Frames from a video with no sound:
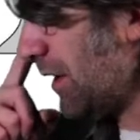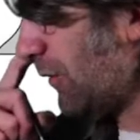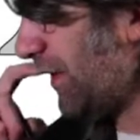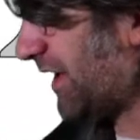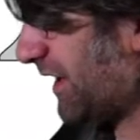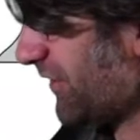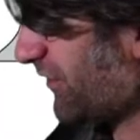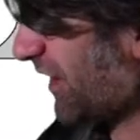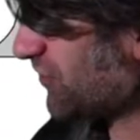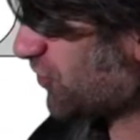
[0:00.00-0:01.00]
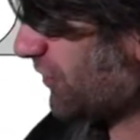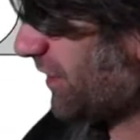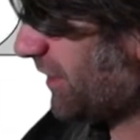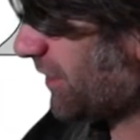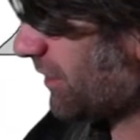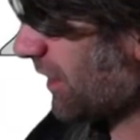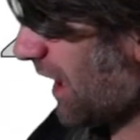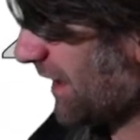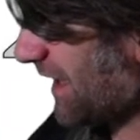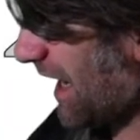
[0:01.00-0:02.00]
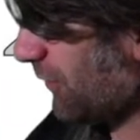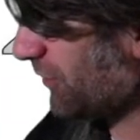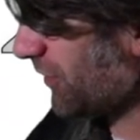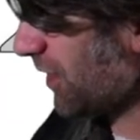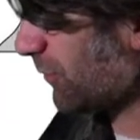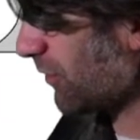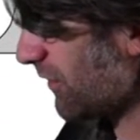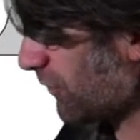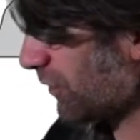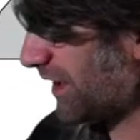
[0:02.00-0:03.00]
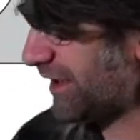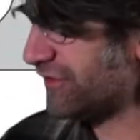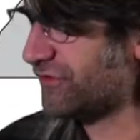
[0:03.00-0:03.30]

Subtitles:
we can essentially count the number of rings